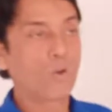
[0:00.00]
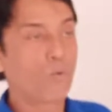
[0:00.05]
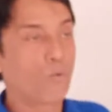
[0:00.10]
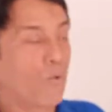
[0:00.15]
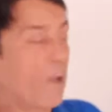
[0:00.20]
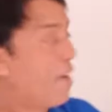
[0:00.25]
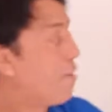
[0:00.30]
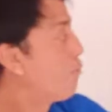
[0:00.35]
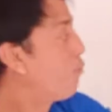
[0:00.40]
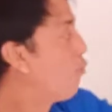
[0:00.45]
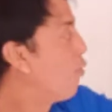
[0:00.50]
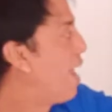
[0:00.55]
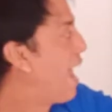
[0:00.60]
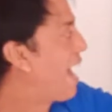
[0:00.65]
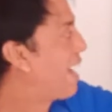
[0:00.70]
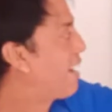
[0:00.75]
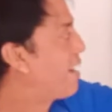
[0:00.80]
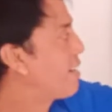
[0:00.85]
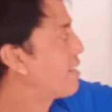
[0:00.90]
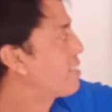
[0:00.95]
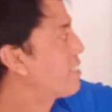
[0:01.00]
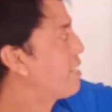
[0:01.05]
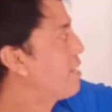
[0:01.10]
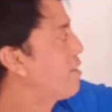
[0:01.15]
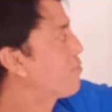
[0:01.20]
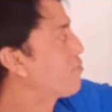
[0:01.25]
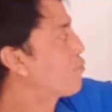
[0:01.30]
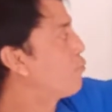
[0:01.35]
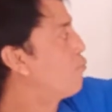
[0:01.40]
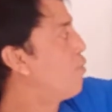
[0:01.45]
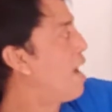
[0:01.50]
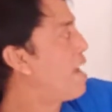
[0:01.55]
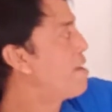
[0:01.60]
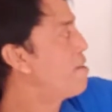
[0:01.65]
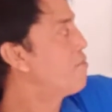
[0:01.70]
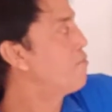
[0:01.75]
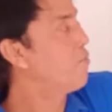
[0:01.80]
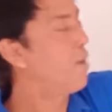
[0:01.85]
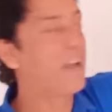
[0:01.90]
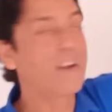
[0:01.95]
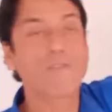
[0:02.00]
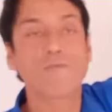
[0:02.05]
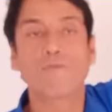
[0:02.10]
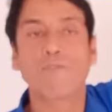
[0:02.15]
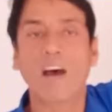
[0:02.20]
When full adder receives 1 1